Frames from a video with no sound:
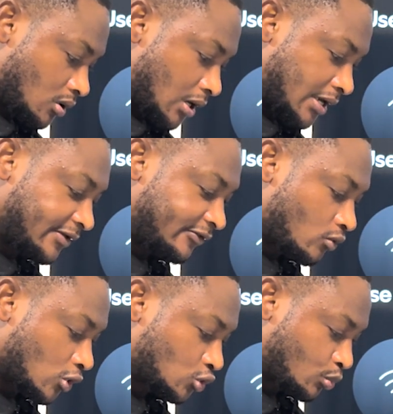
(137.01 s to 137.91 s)
and if you
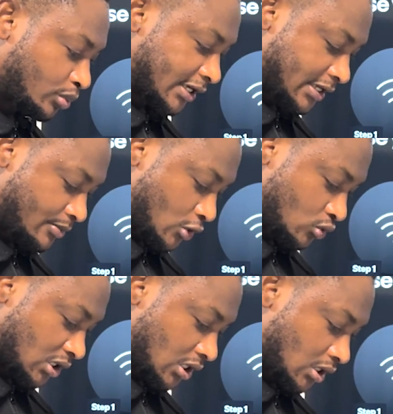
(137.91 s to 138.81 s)
want to play the
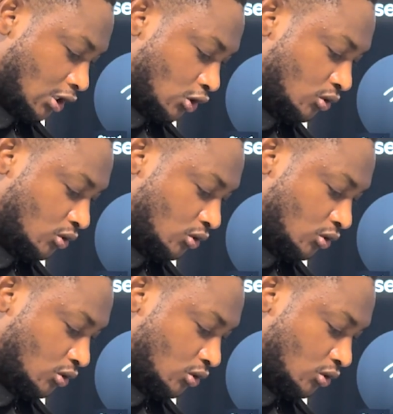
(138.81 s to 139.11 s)
music,